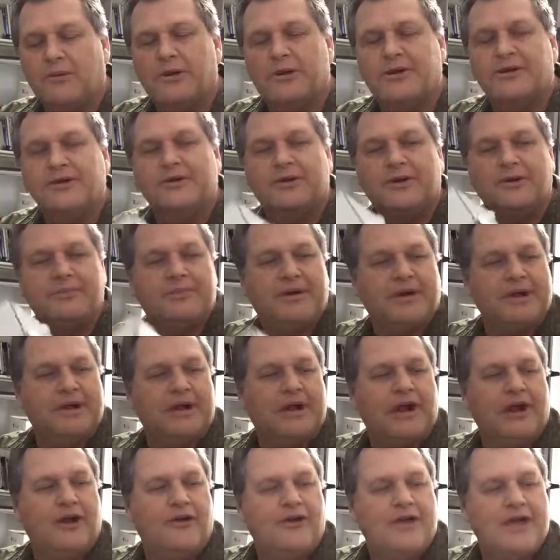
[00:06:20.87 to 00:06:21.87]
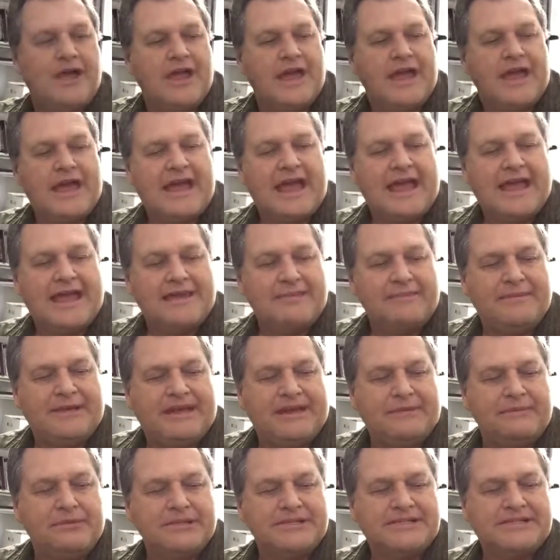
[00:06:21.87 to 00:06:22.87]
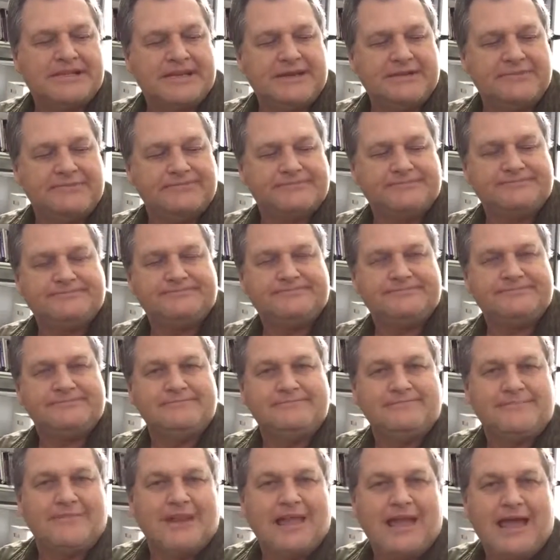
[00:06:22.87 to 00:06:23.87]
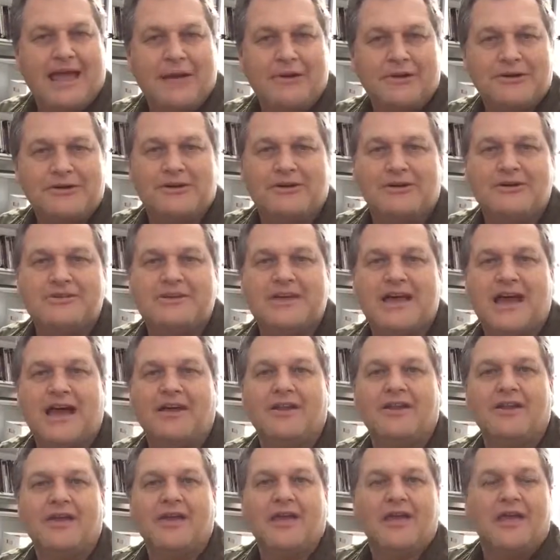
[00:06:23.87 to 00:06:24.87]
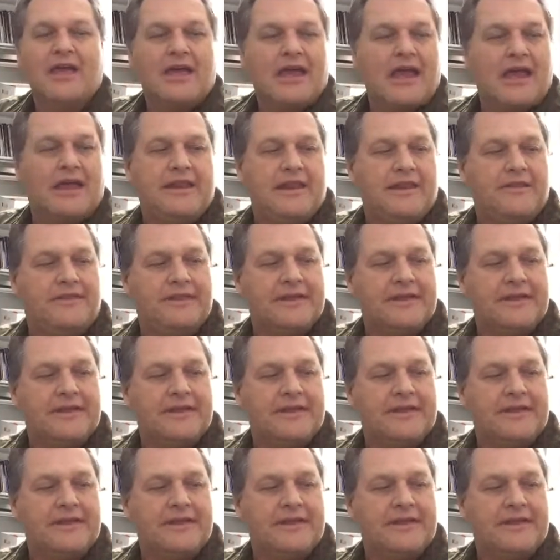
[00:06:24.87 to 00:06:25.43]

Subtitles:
we're doing, but I mean, we'll see how it turns out. And